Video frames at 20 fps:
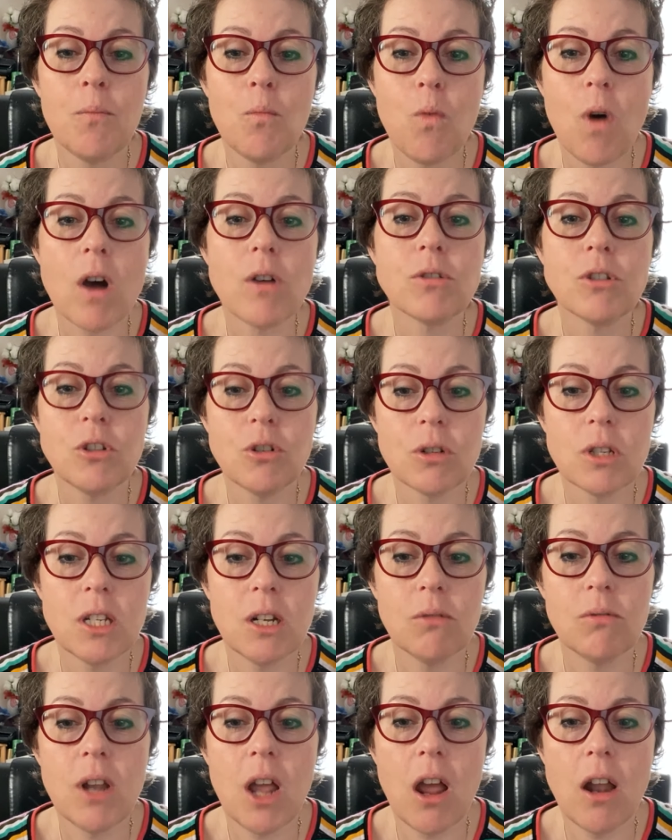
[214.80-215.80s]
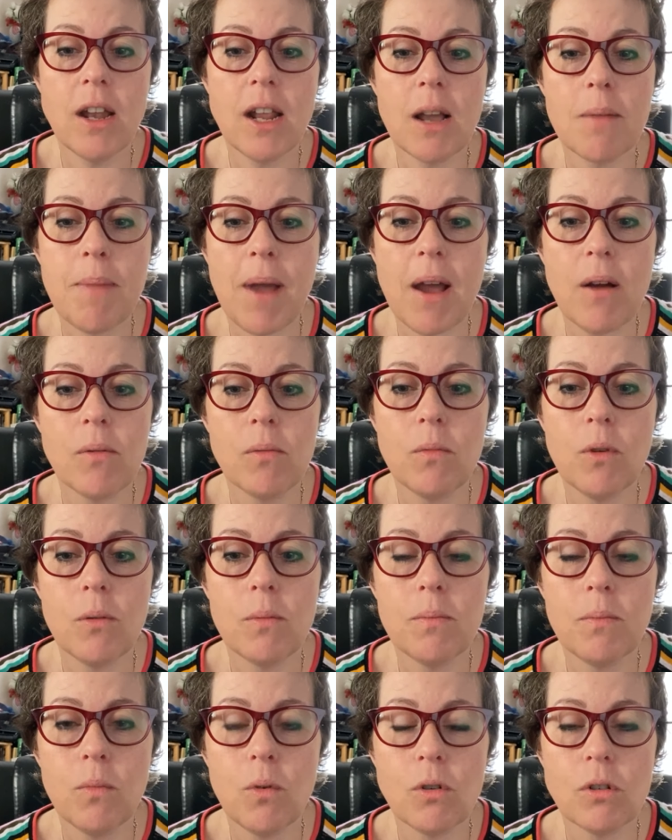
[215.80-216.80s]
whilst you're still learning about
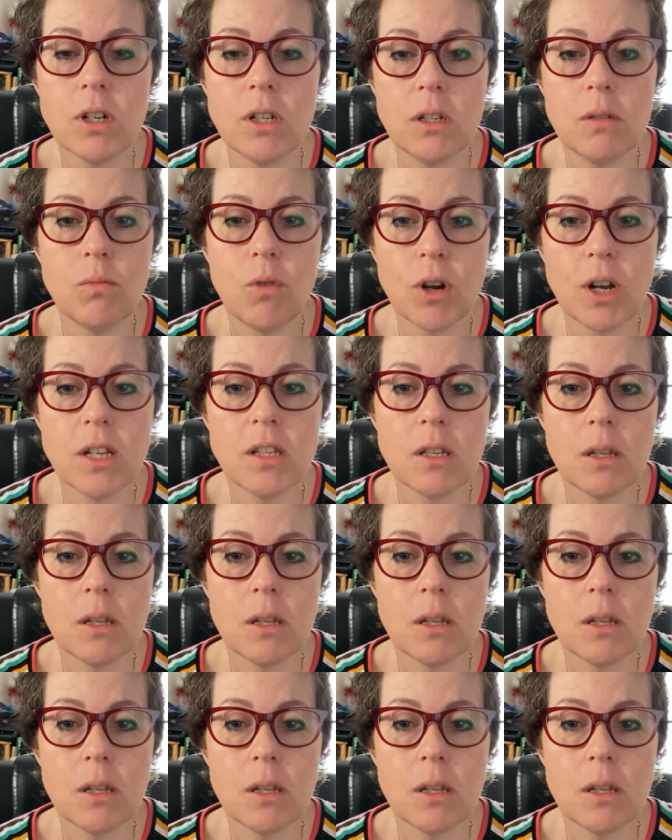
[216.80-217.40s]
what